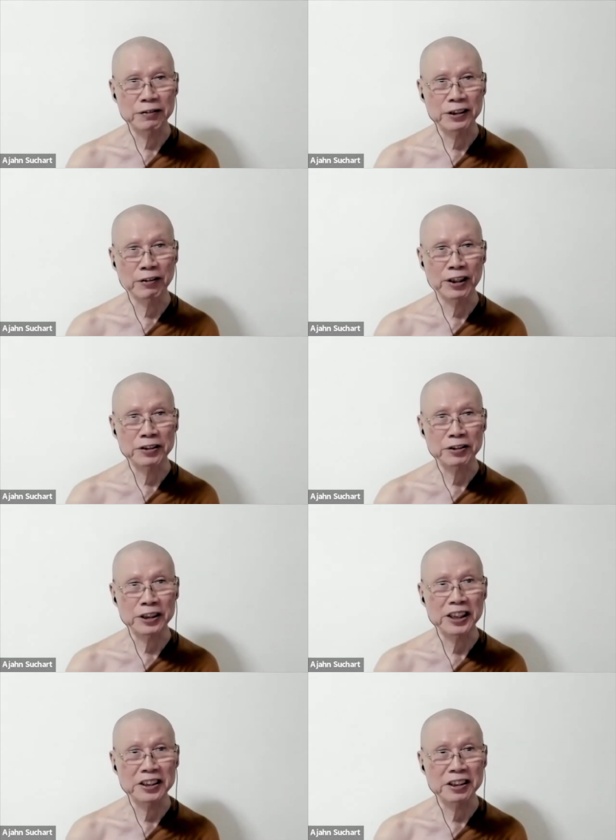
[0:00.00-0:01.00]
we want to
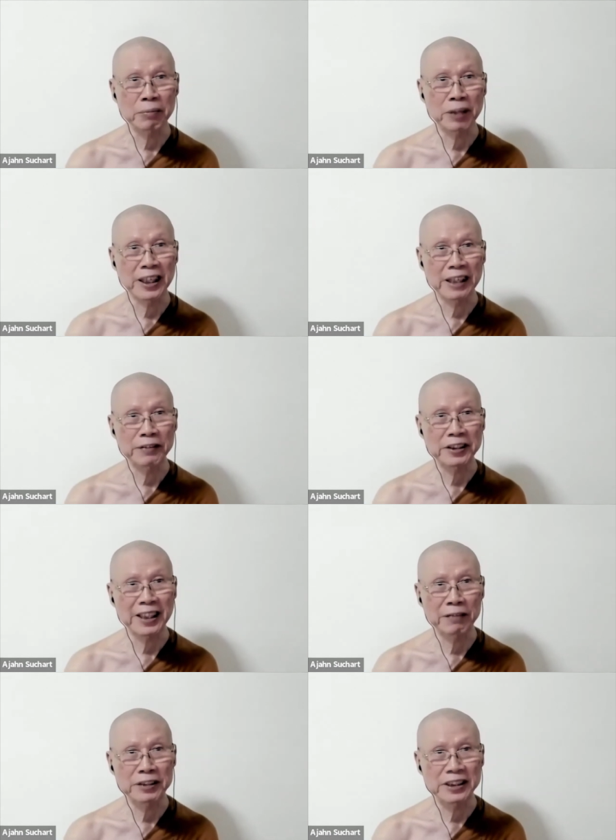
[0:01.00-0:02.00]
teach the mind every
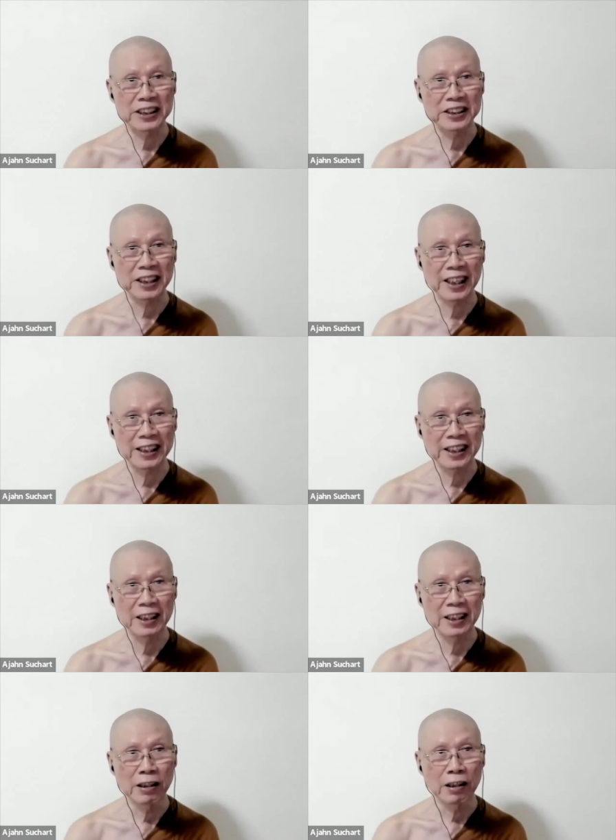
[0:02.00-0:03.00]
time we desire
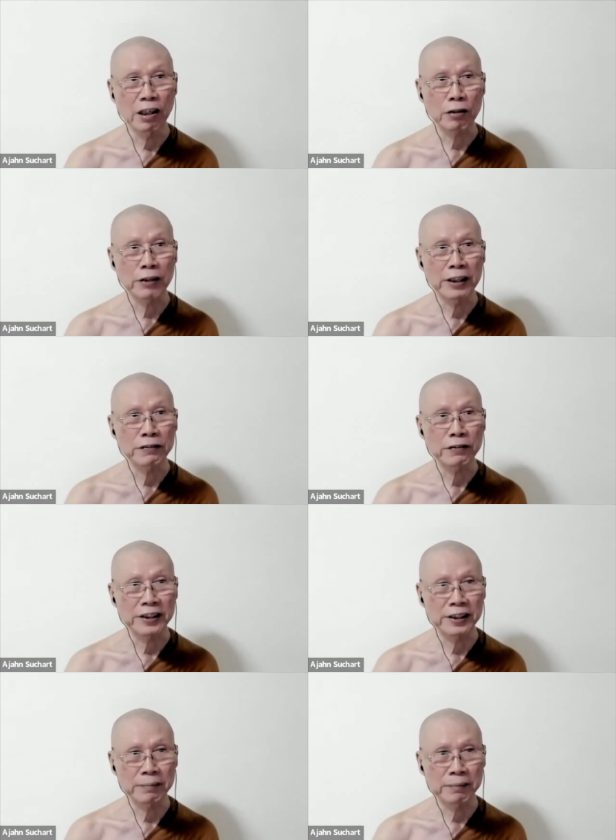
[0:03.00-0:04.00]
or crave for
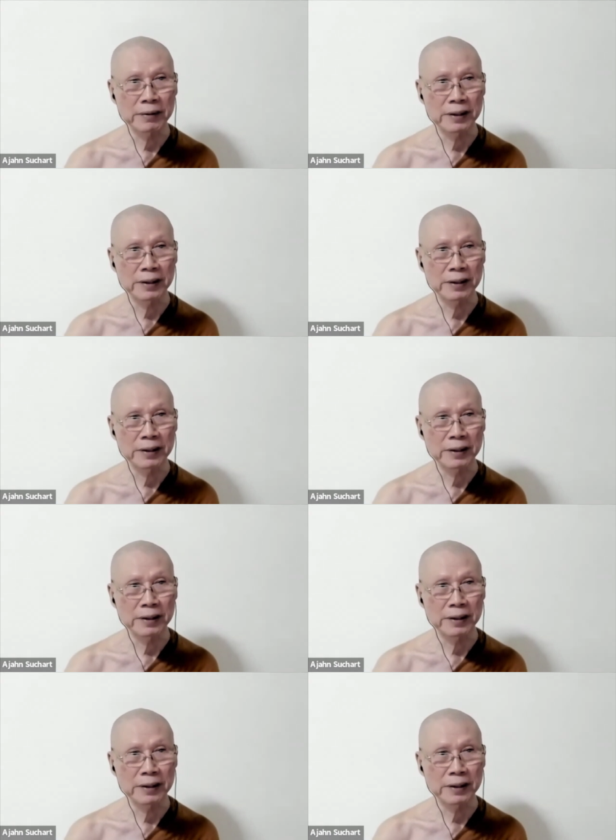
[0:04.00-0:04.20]
them.